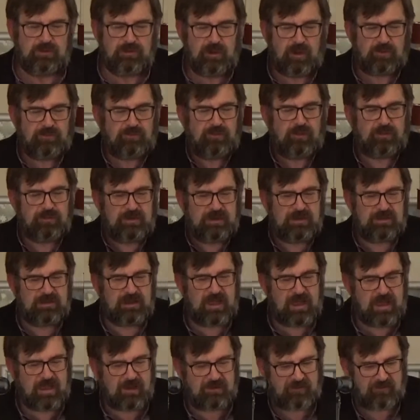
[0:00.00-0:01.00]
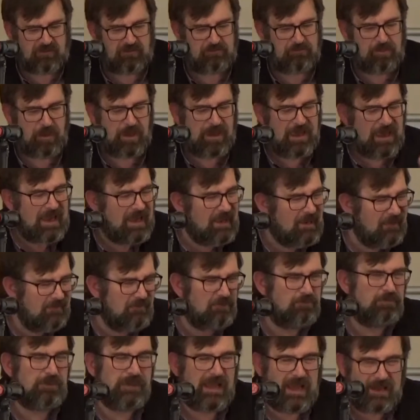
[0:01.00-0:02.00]
Not only this, but
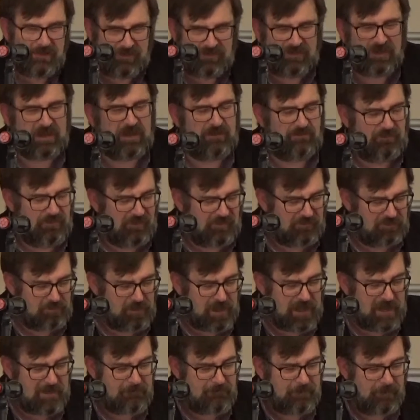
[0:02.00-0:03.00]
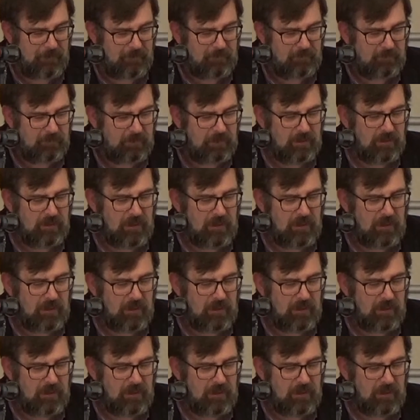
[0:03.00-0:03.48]
his blessing of his people